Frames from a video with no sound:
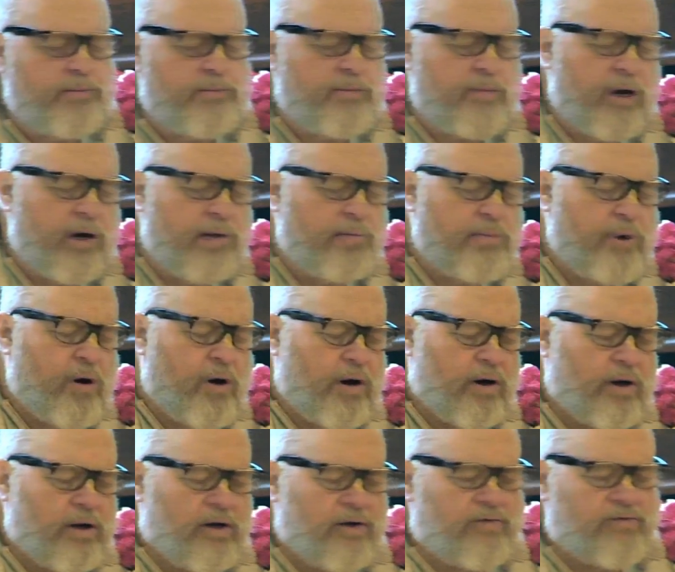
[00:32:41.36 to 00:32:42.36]
a part
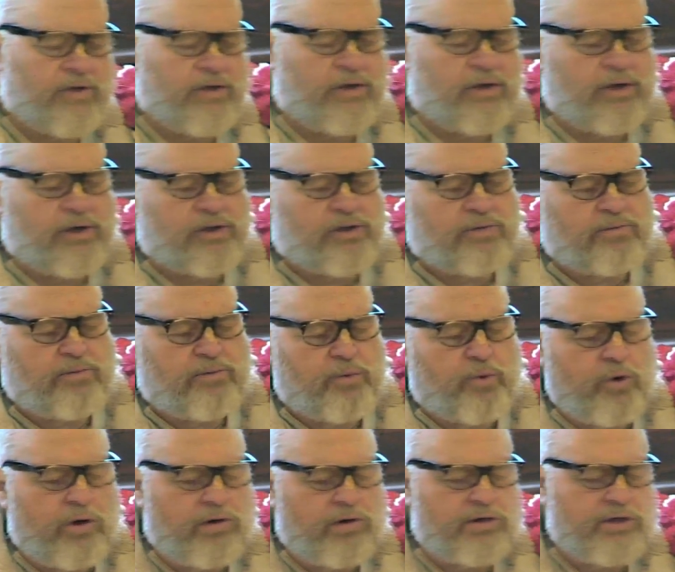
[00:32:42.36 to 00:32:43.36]
of in this
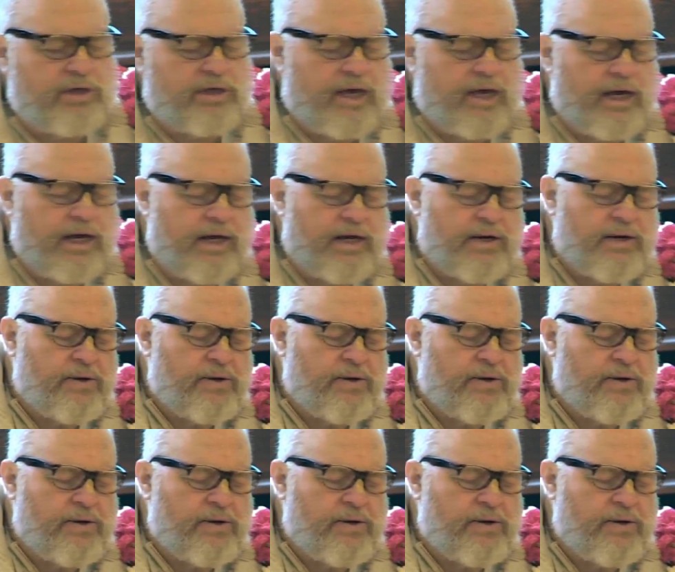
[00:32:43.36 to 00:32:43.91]
world today.